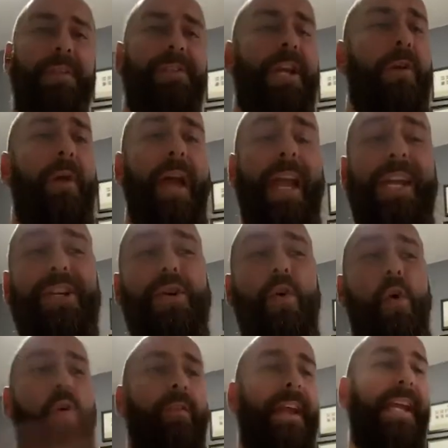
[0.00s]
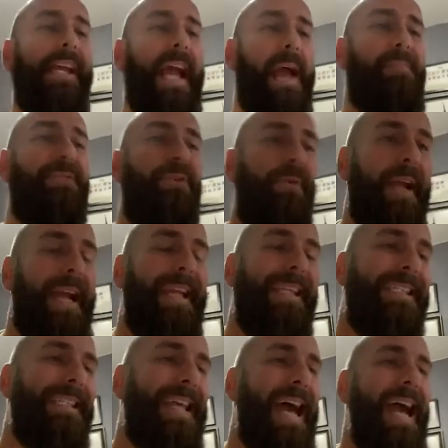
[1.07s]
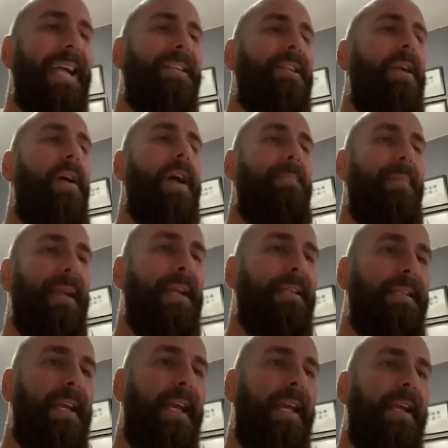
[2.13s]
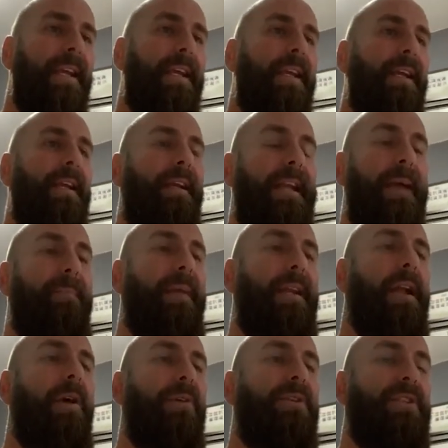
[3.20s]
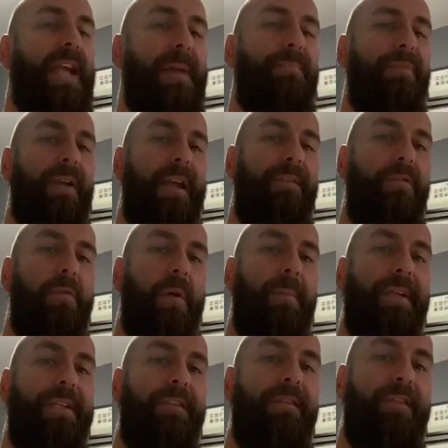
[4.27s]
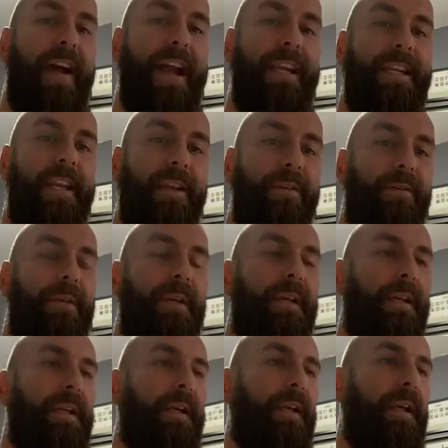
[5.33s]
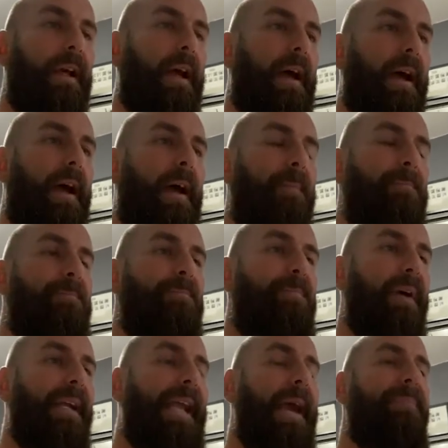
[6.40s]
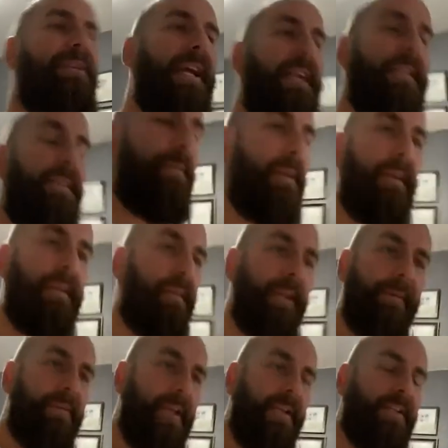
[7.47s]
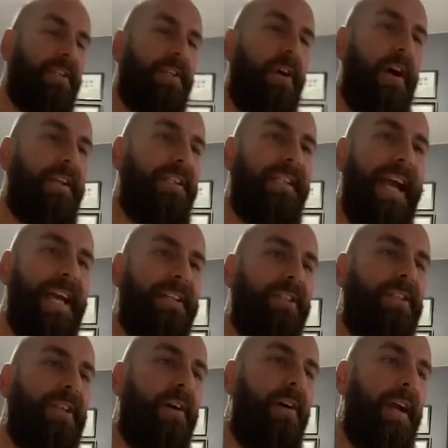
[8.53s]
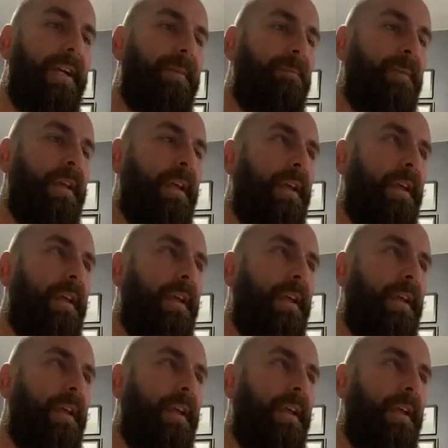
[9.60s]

So ignoring capital gains tax liability. Let me know separately if you want me to value. Um, but capital, gain, capital gains aside and tax aside,